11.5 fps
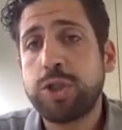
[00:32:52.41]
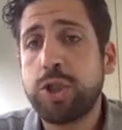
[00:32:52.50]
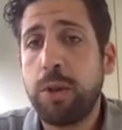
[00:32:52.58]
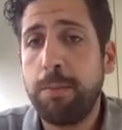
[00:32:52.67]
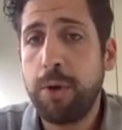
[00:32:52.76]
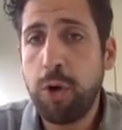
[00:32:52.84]

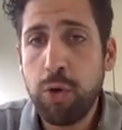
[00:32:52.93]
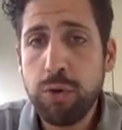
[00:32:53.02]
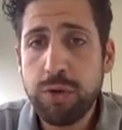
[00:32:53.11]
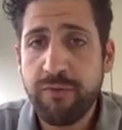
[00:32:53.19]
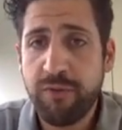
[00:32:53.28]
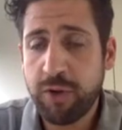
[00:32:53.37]
some
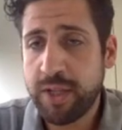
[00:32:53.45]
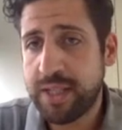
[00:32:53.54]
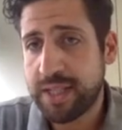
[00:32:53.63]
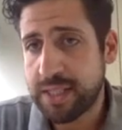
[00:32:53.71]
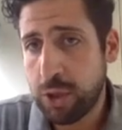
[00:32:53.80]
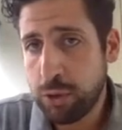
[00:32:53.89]
blue for the
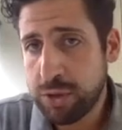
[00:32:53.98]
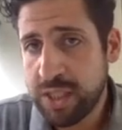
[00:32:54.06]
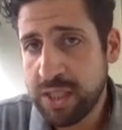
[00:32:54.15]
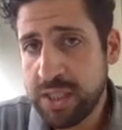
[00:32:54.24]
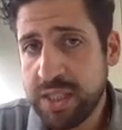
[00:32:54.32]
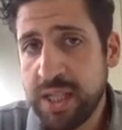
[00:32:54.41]

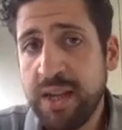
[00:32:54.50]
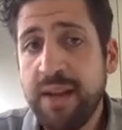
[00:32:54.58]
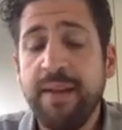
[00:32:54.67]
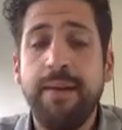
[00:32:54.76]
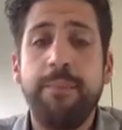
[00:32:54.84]
translucency.